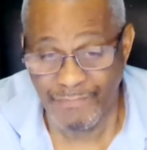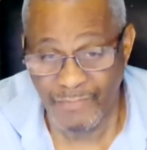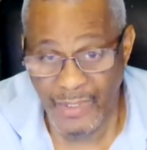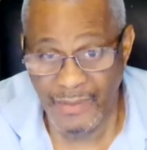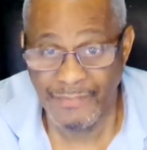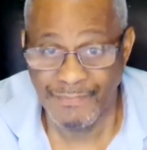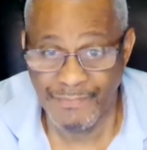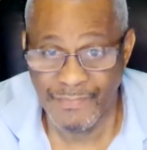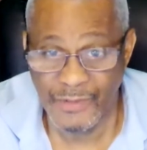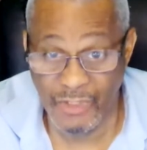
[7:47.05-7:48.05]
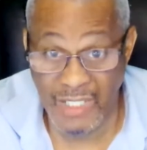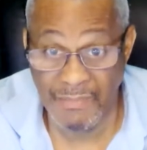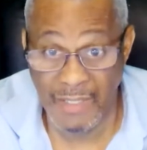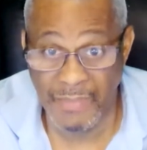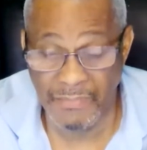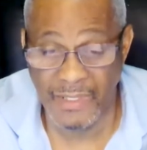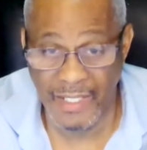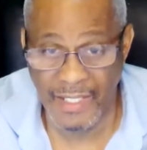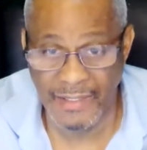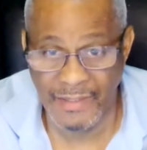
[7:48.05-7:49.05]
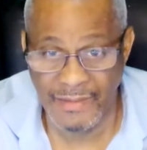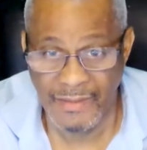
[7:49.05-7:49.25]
well, you come up empty-handed.